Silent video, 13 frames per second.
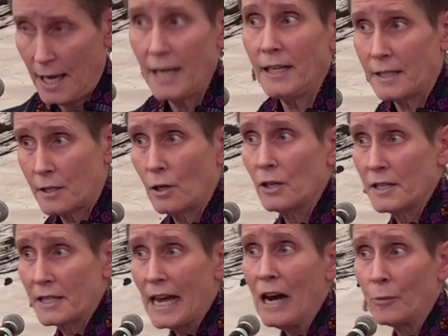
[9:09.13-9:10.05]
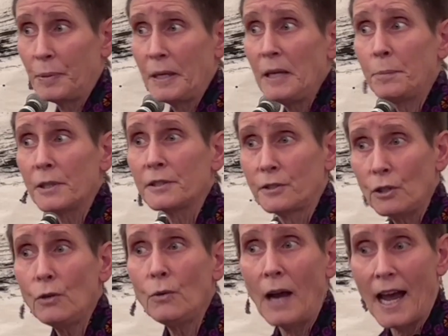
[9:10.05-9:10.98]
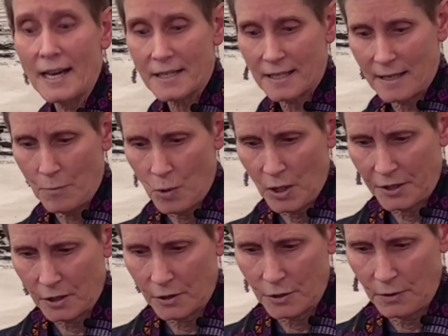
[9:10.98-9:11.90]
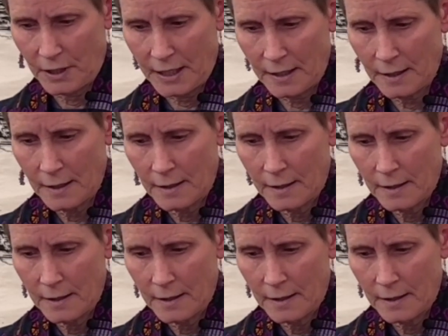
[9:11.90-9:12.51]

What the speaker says: And it turns out people do ask them what they're doing,